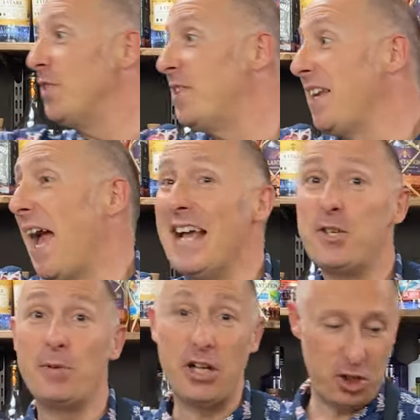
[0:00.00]
as I said, as
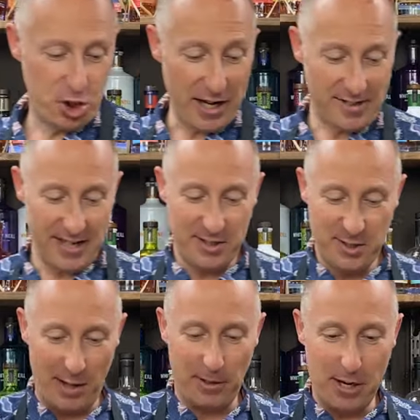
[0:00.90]
I'm going to shake
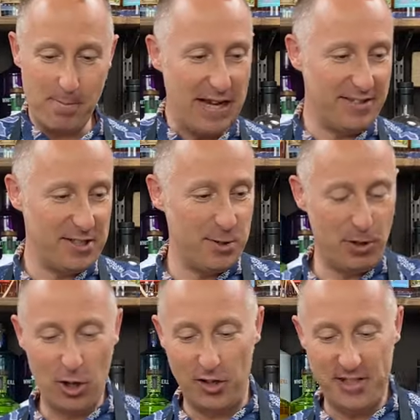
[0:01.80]
this, I'm going to make this in
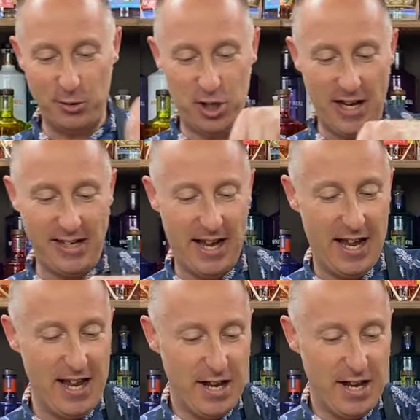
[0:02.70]
my cocktail shaker.